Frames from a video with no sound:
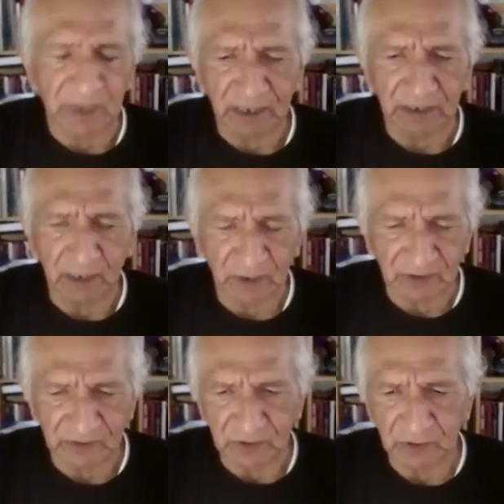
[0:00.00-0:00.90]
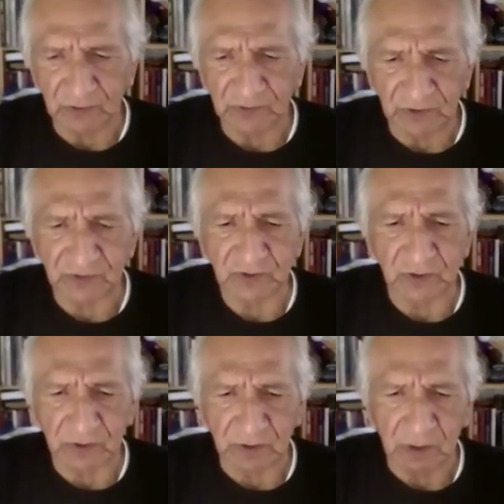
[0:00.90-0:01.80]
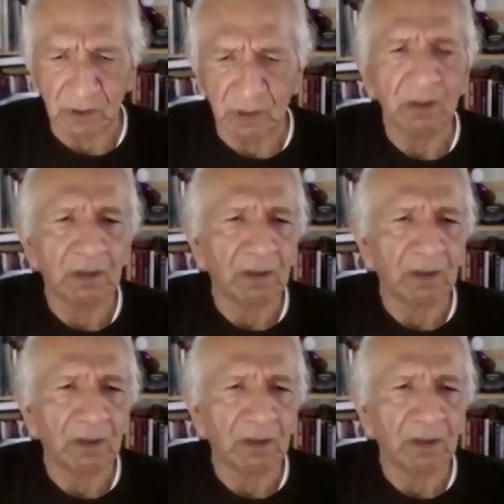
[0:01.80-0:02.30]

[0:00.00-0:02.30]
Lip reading: the academics use a certain,